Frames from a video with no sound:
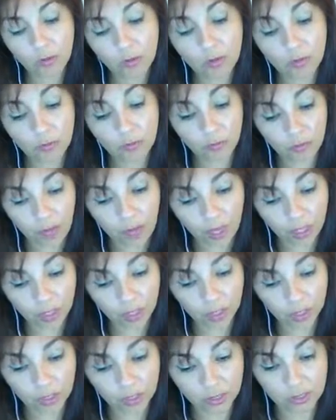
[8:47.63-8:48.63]

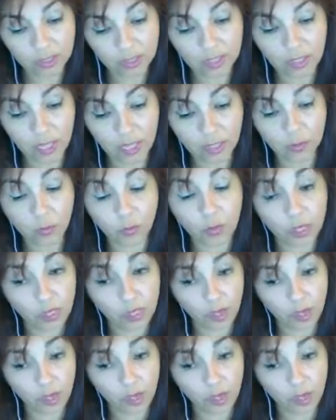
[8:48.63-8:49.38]
reflections that we